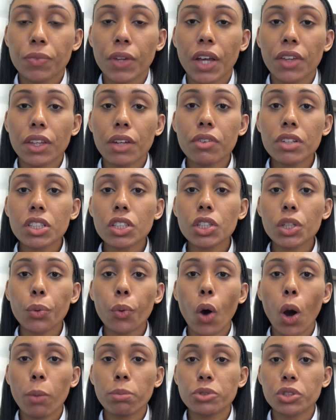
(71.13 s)
There is a newer
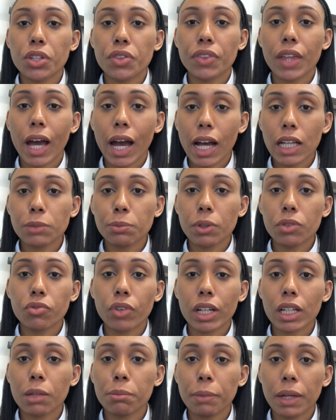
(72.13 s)
option that has been
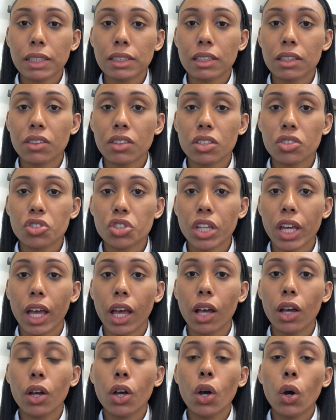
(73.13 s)
recommended this
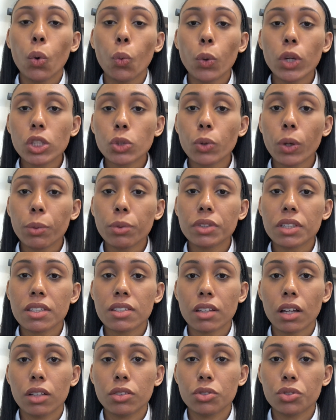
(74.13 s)
year, which we will
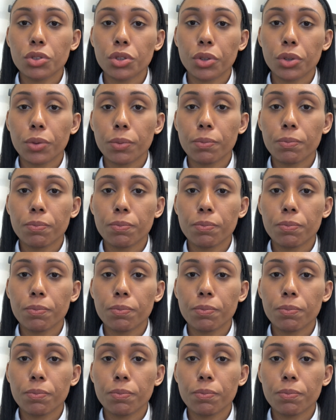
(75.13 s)
discuss too.